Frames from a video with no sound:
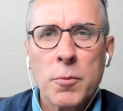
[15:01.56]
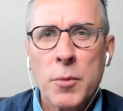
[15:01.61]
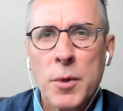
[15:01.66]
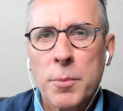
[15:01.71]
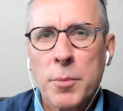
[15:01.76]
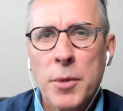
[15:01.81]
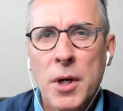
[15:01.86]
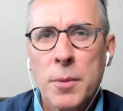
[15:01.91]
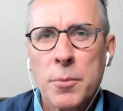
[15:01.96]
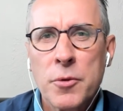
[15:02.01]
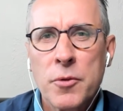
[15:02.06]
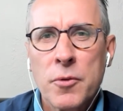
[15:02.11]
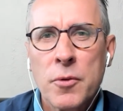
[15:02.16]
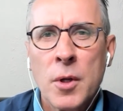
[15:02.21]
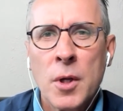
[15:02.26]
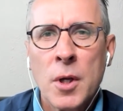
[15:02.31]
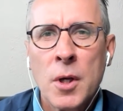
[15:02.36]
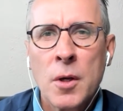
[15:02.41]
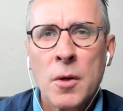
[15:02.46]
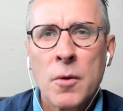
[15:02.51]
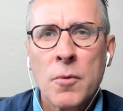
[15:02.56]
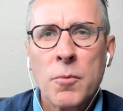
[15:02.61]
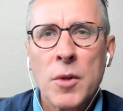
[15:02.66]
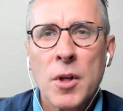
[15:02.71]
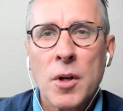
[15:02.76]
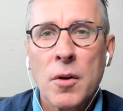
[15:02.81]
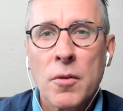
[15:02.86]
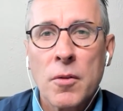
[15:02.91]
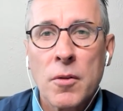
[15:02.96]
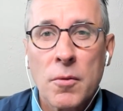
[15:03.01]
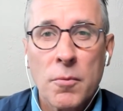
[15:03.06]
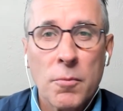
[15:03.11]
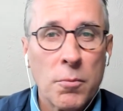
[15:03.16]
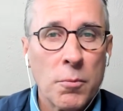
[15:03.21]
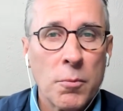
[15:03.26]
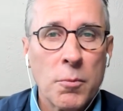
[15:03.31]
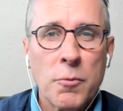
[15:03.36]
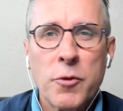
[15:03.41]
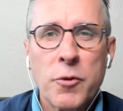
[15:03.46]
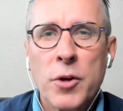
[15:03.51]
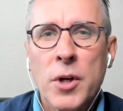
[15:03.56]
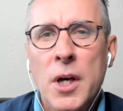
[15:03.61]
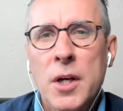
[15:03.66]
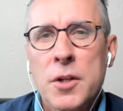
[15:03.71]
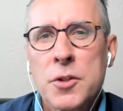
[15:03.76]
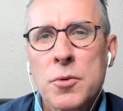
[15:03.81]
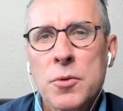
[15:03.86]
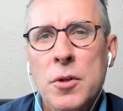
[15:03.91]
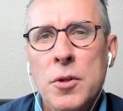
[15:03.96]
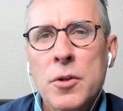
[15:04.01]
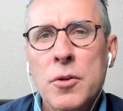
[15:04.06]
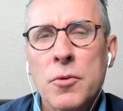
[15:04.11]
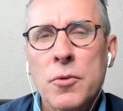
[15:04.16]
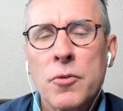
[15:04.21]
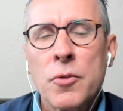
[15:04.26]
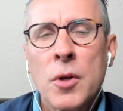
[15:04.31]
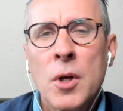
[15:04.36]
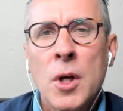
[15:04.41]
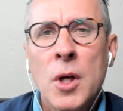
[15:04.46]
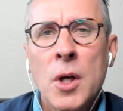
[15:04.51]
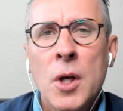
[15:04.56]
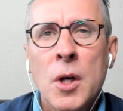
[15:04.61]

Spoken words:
perhaps for casual use,